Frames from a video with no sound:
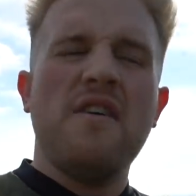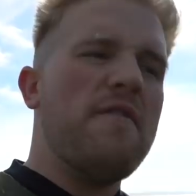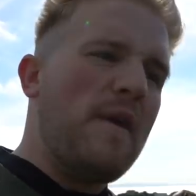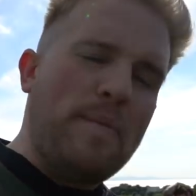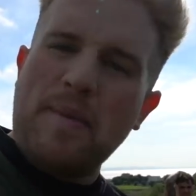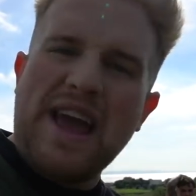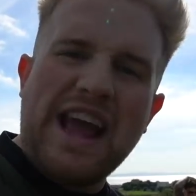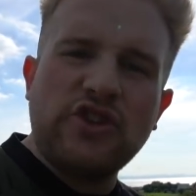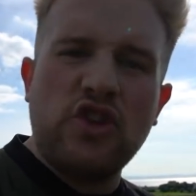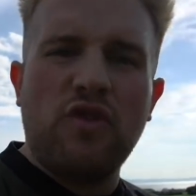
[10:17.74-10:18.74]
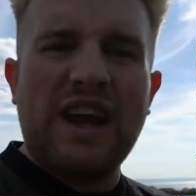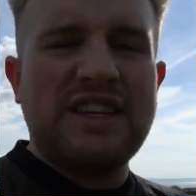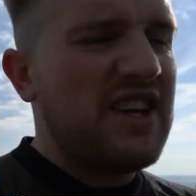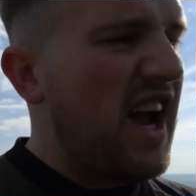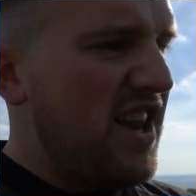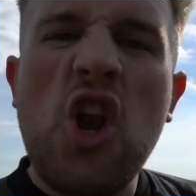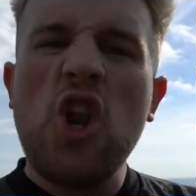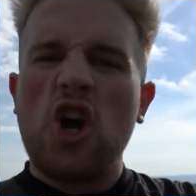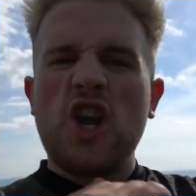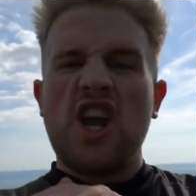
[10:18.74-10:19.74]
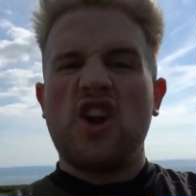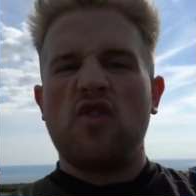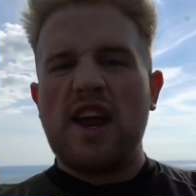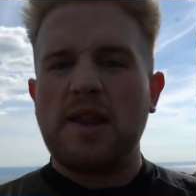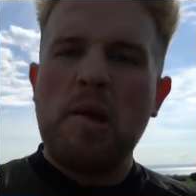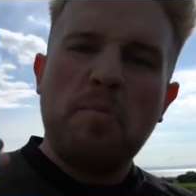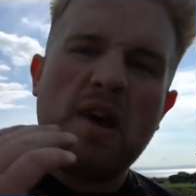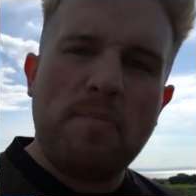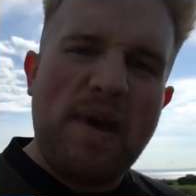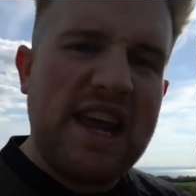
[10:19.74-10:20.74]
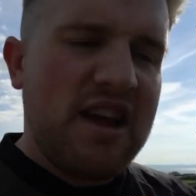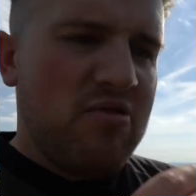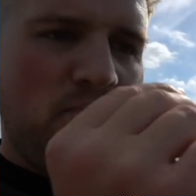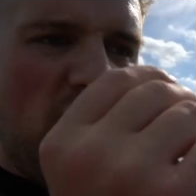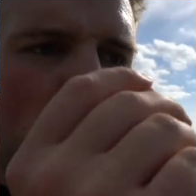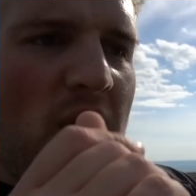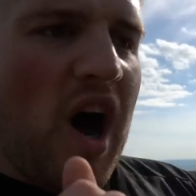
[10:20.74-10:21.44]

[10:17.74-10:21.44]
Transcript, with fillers: Flipping my eggs on the right side, looking it great, bit of bacon, bit of